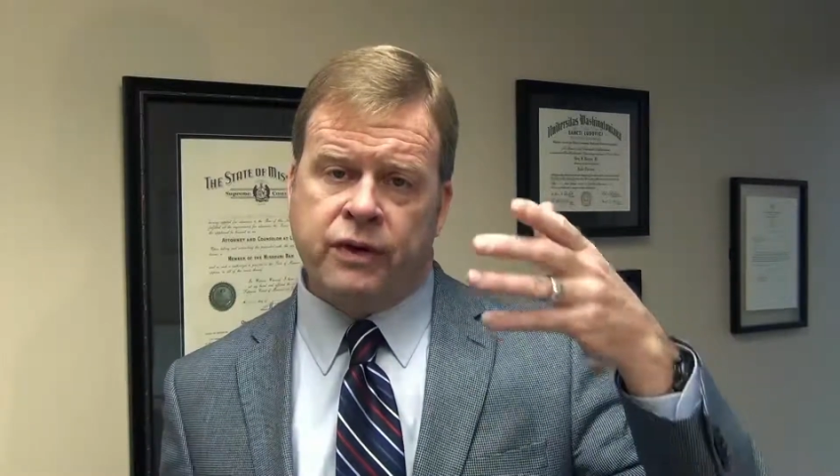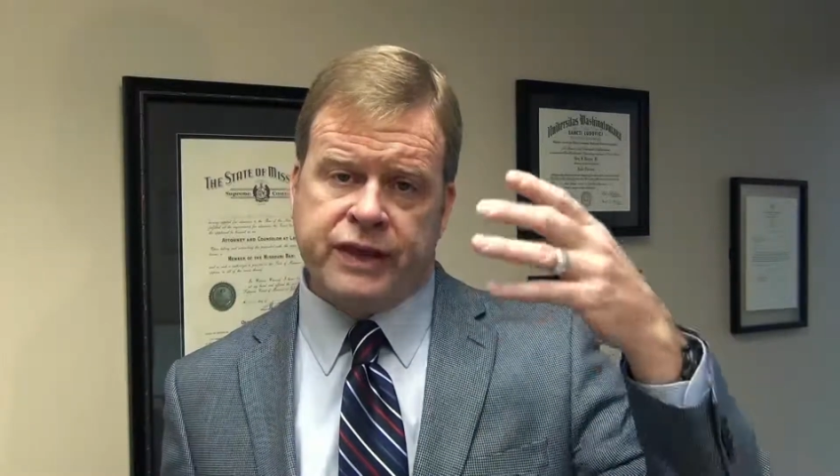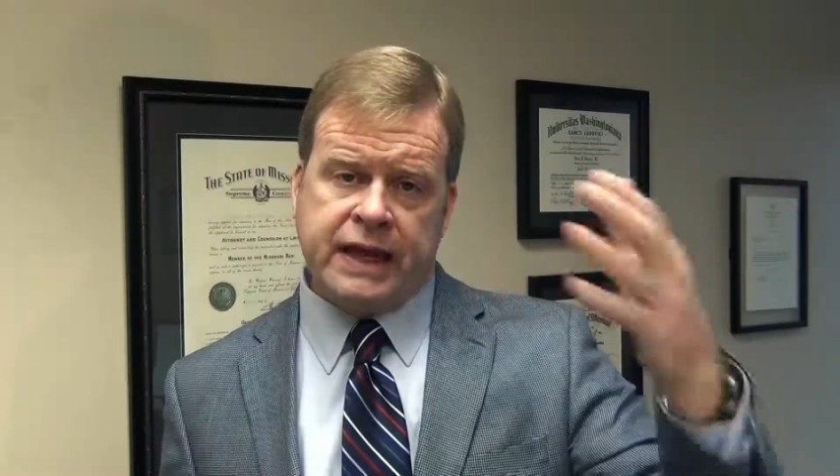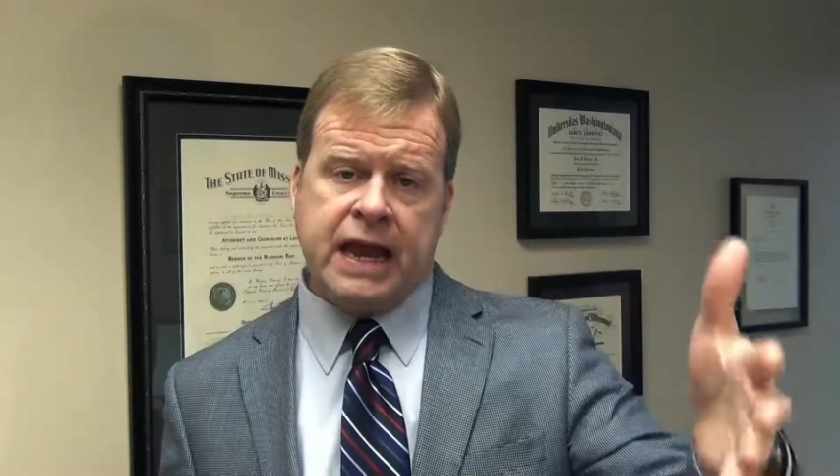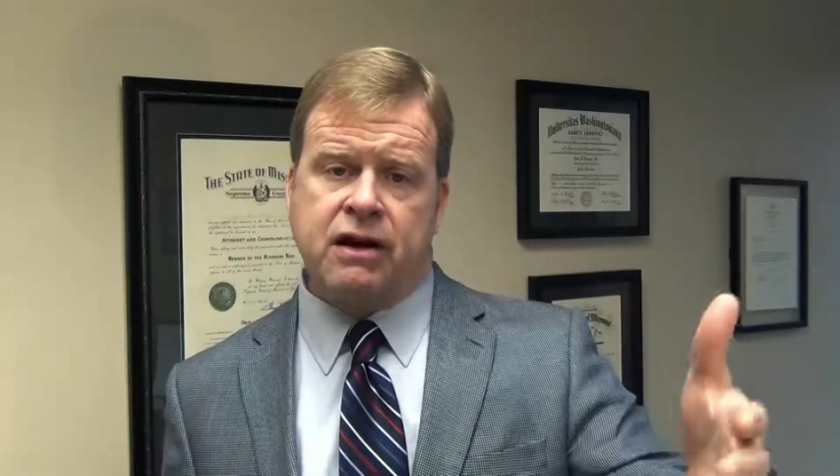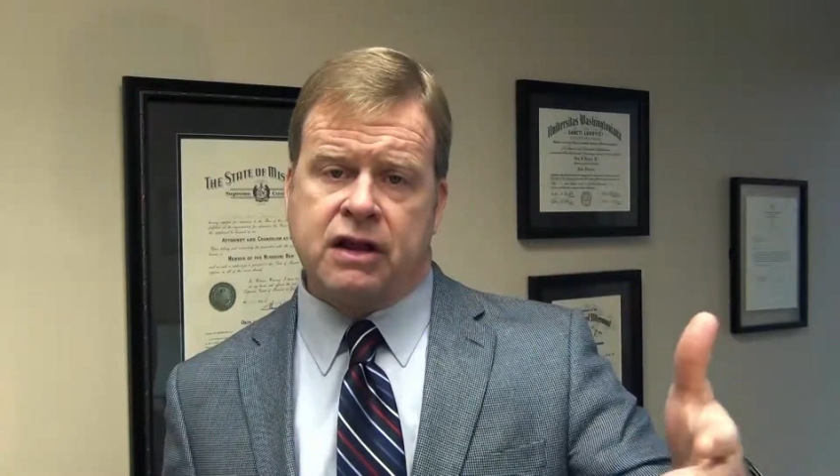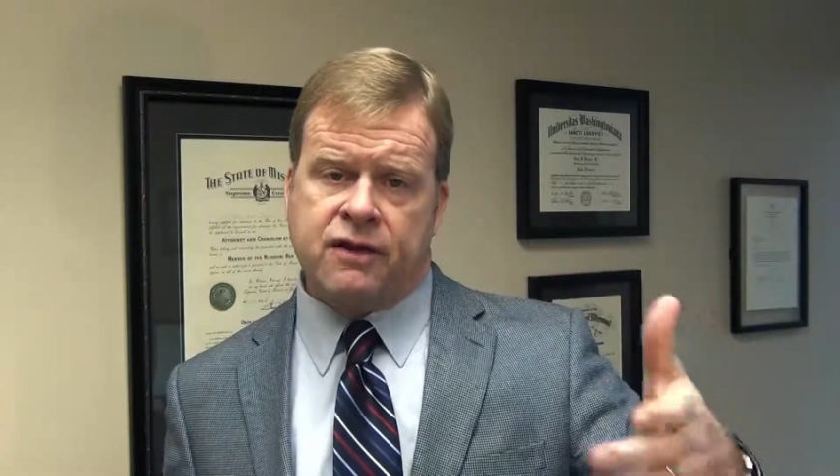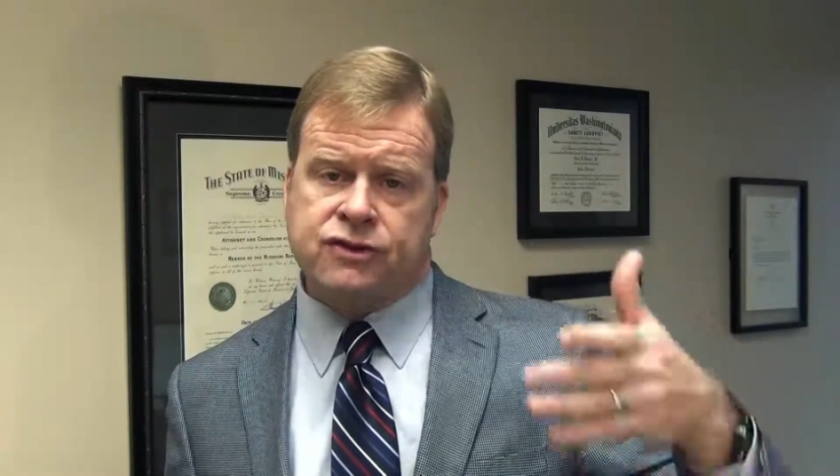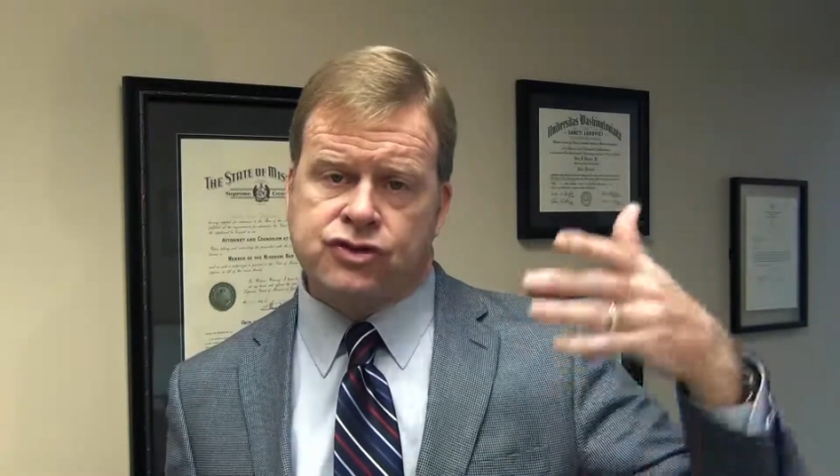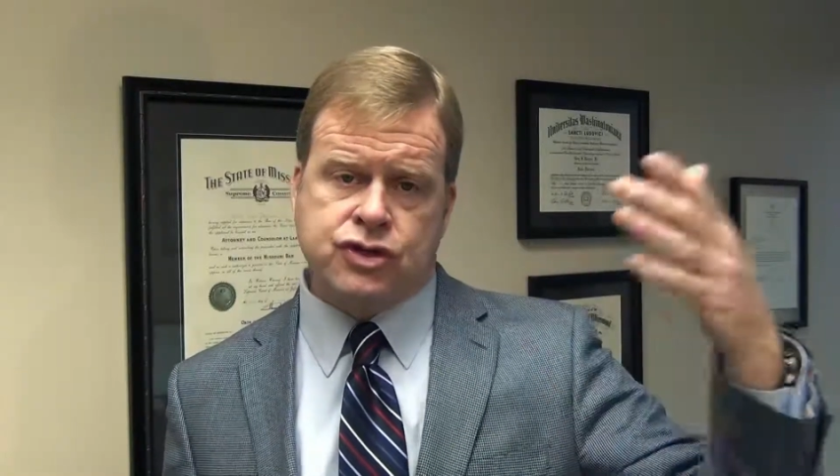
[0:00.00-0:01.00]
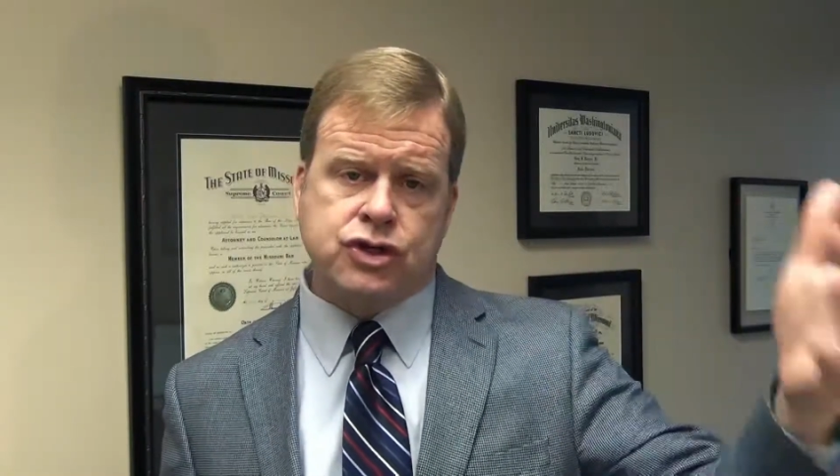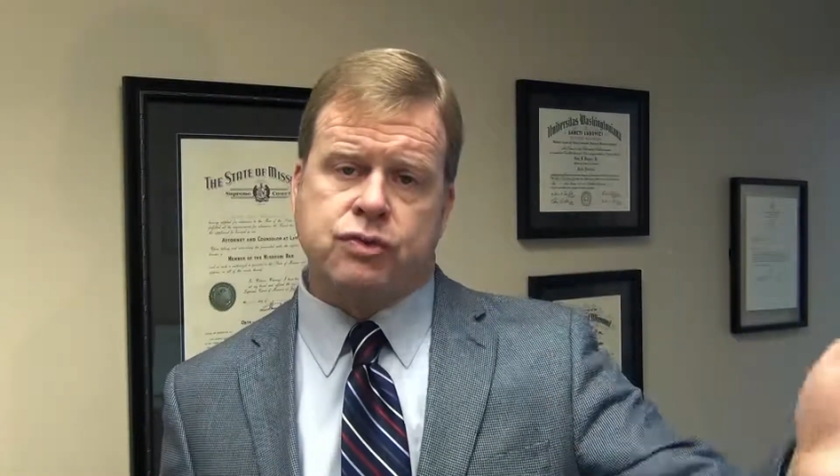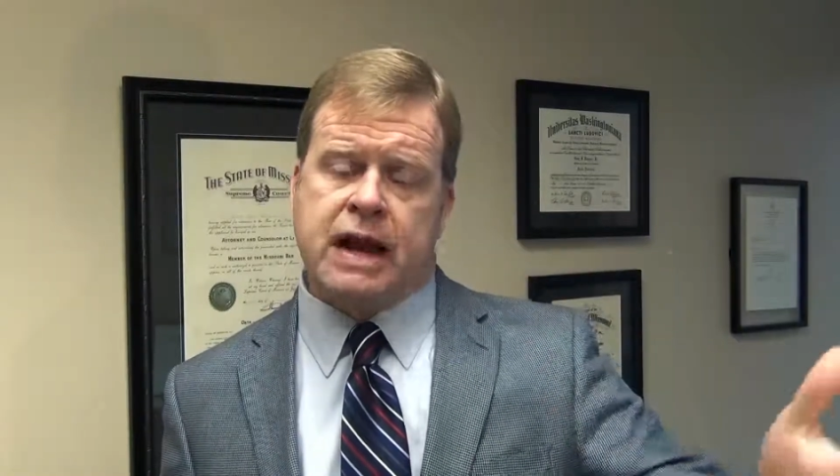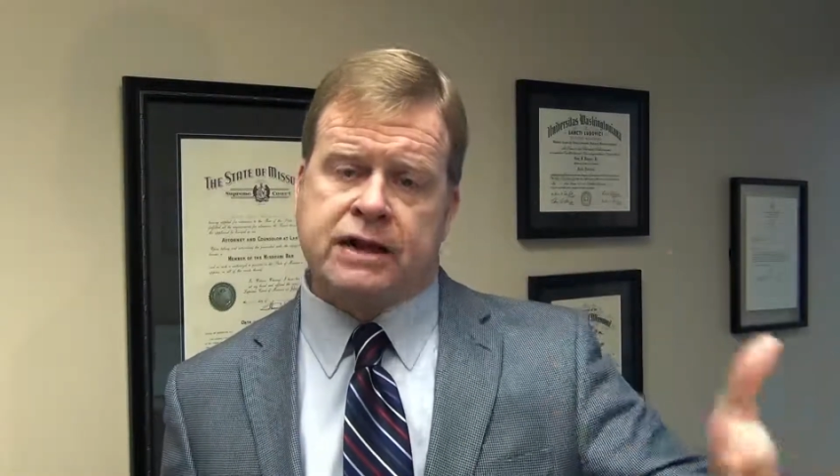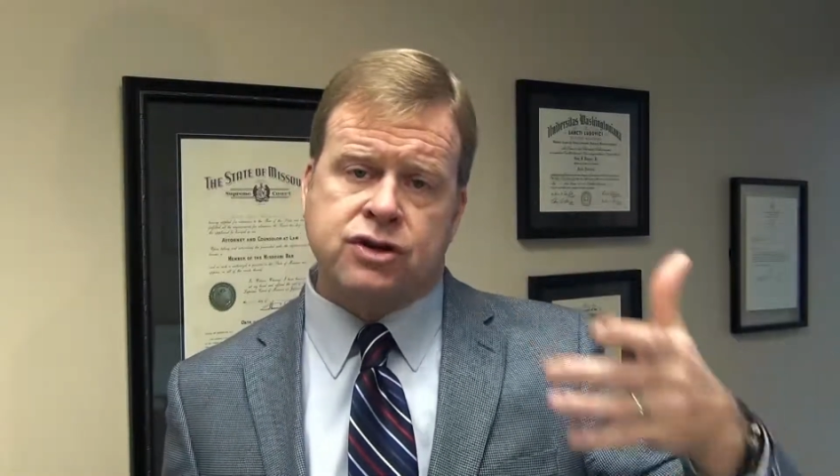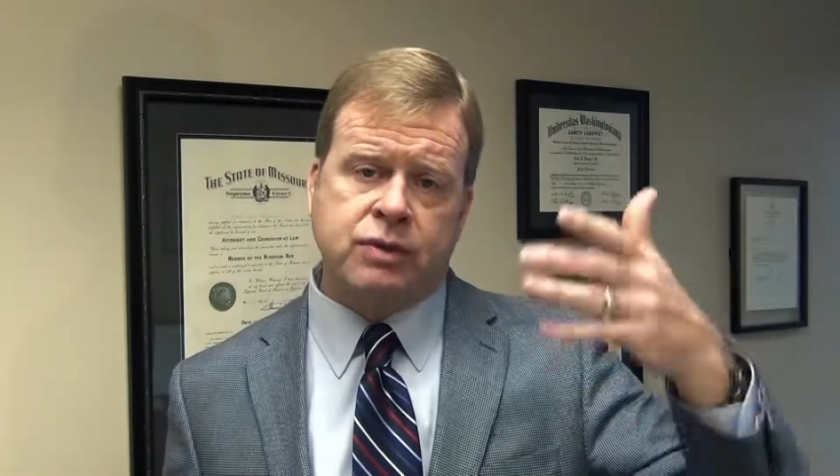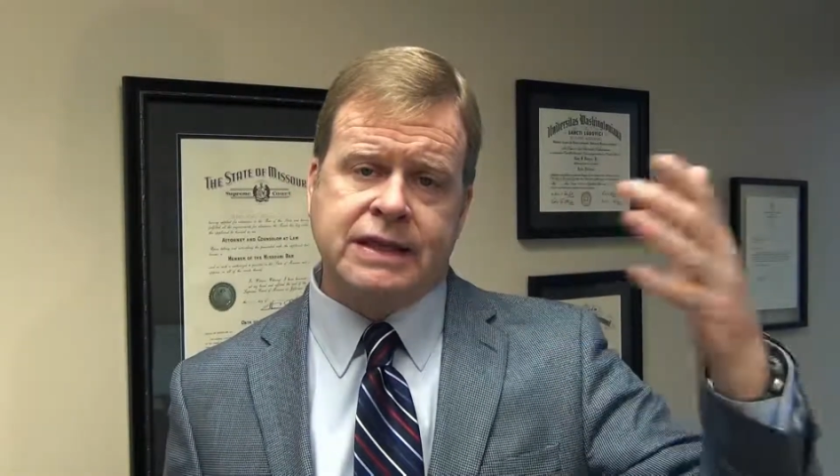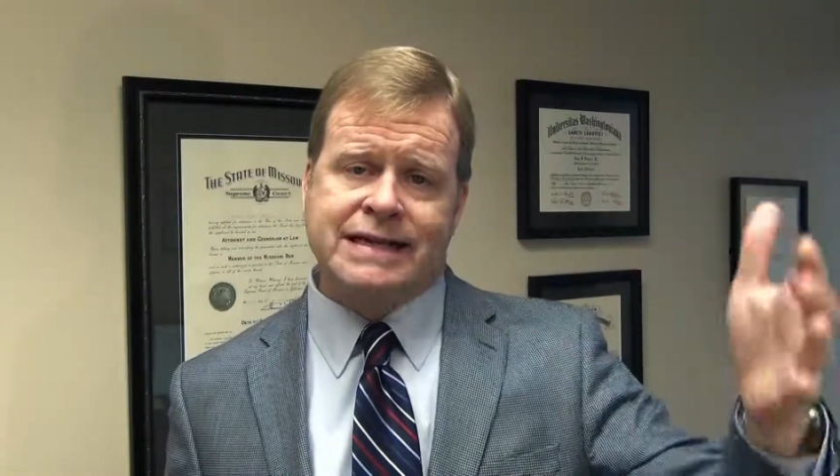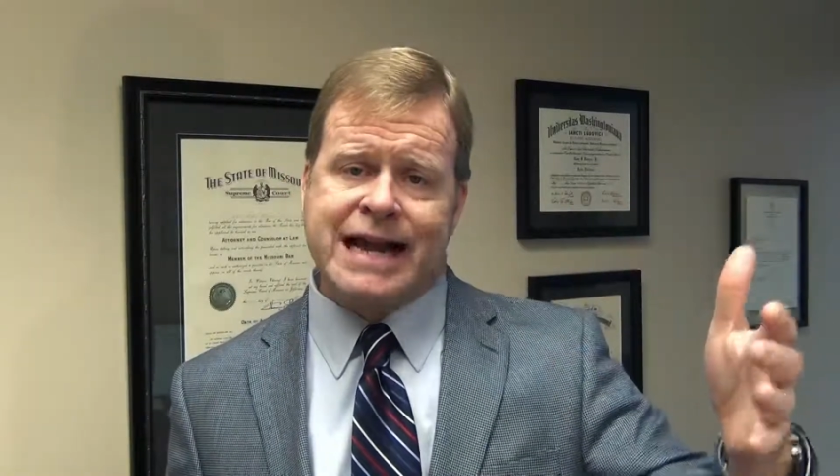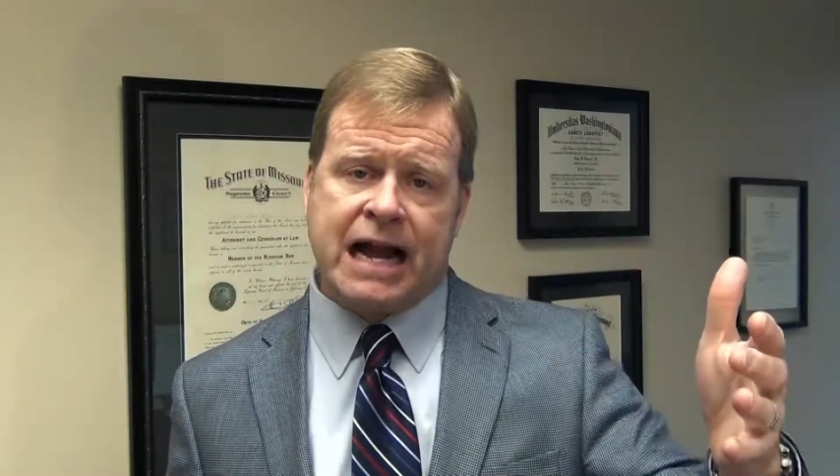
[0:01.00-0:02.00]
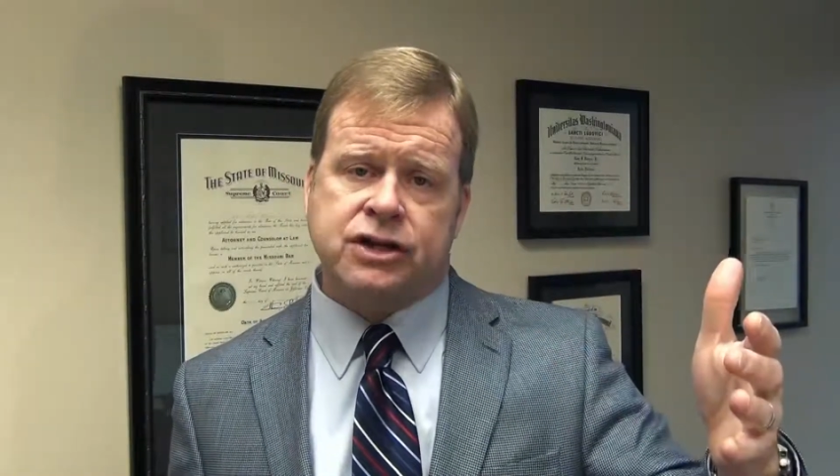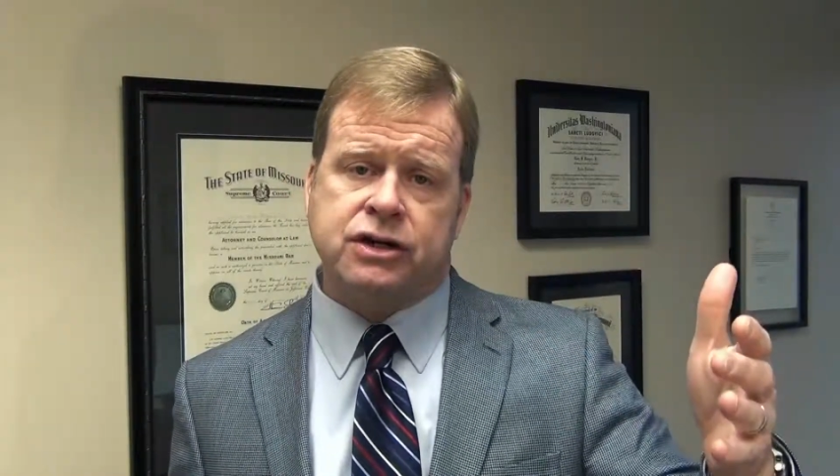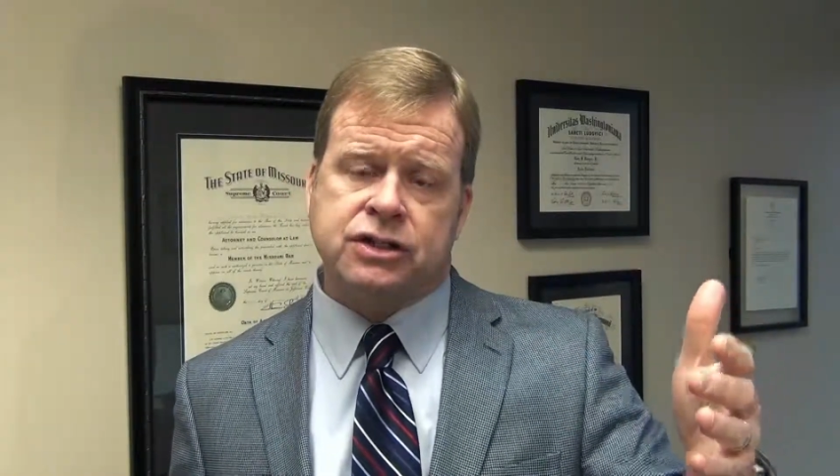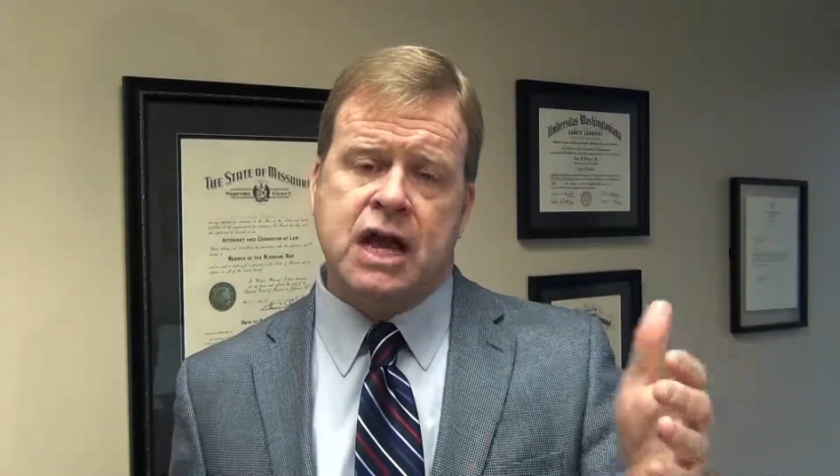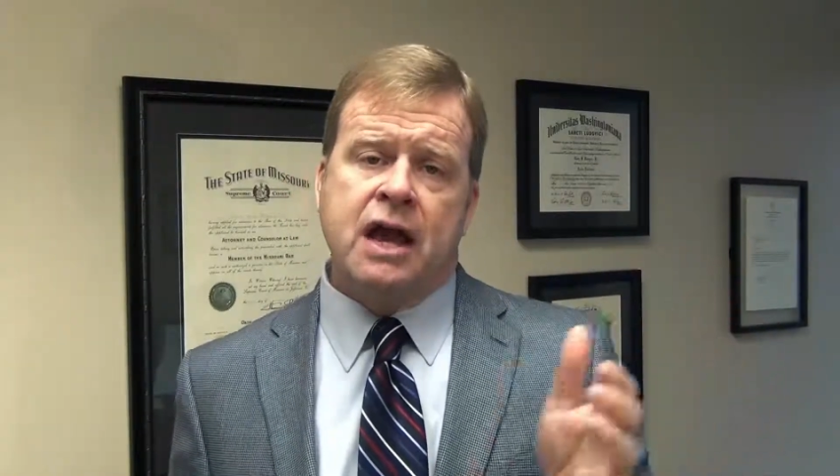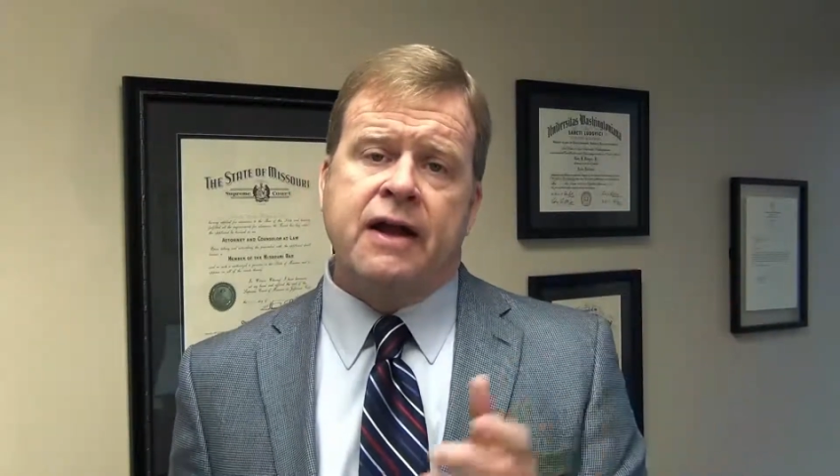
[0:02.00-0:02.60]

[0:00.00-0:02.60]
with the caregivers, the director, with the doctors,